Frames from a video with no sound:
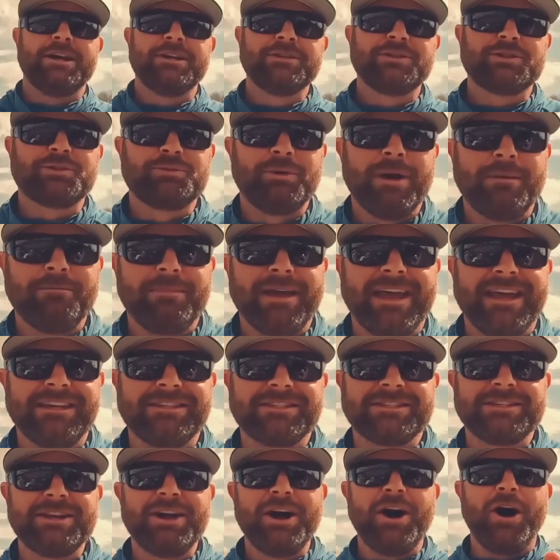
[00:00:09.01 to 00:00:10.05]
swim
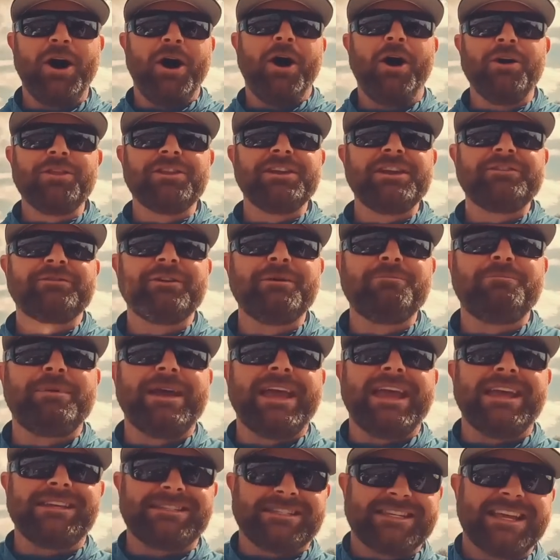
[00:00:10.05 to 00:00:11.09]
baits. All the different
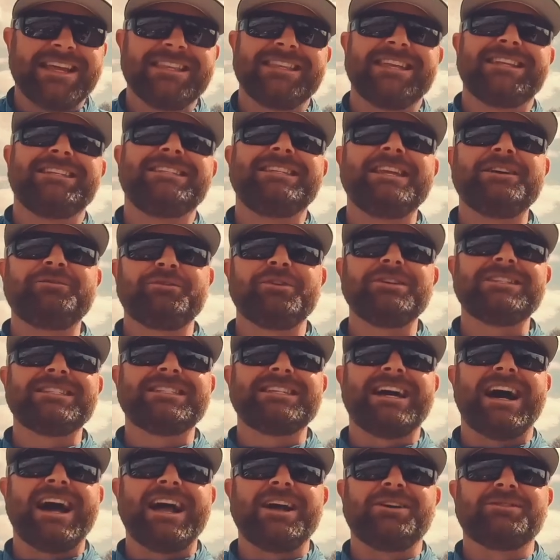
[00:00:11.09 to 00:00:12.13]
baits, the different
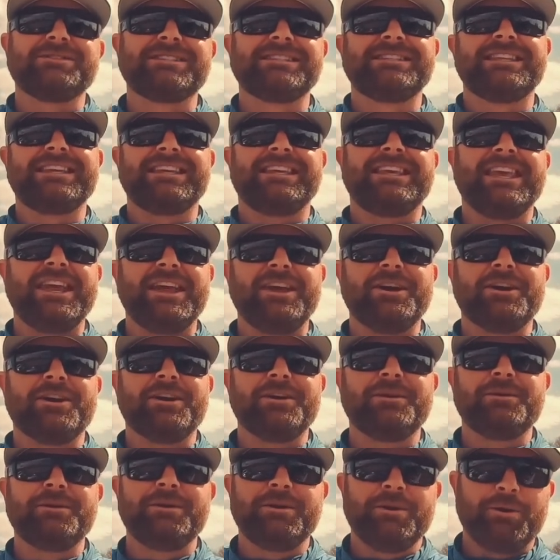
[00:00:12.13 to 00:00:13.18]
styles, the
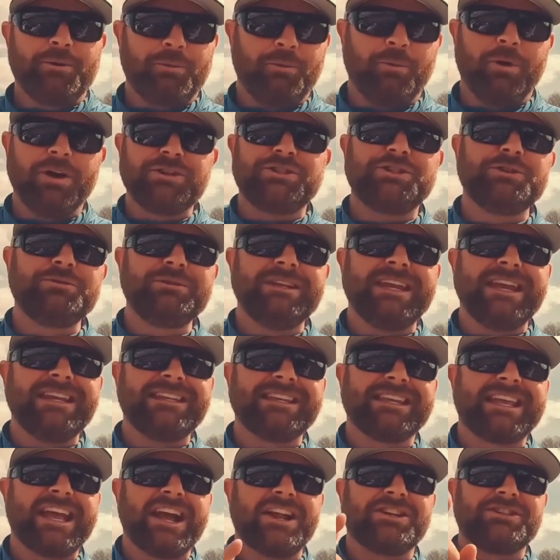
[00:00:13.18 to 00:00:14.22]
gear, what you need
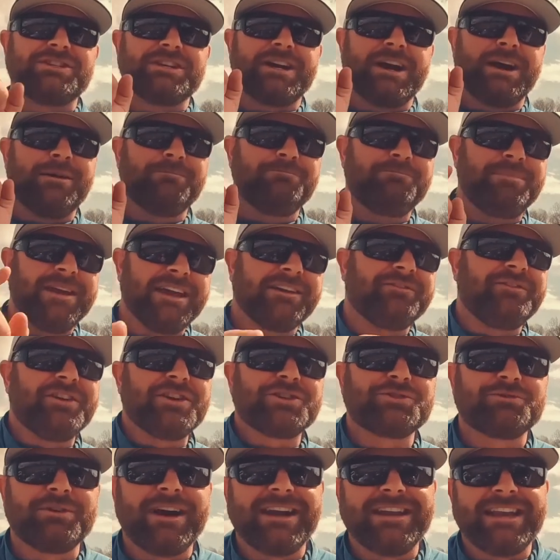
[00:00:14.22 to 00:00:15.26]
to catch a big
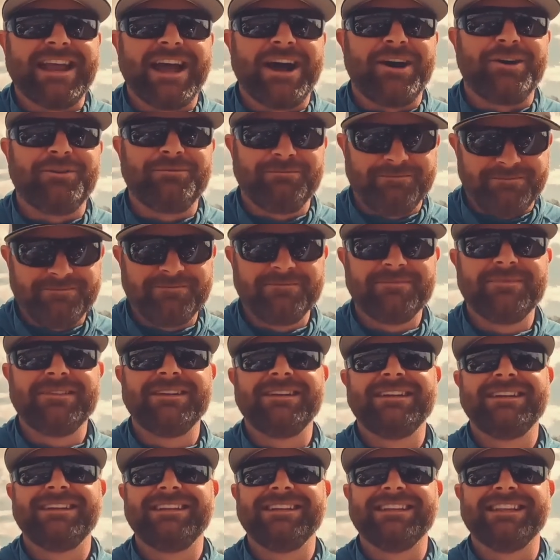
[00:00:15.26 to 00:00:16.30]
fish right now.
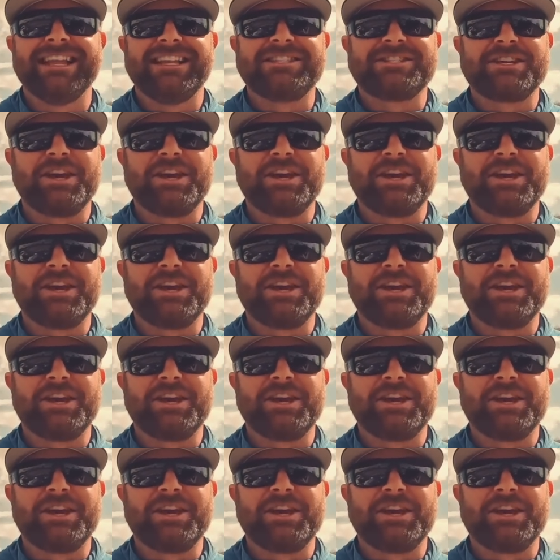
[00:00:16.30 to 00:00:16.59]
Let's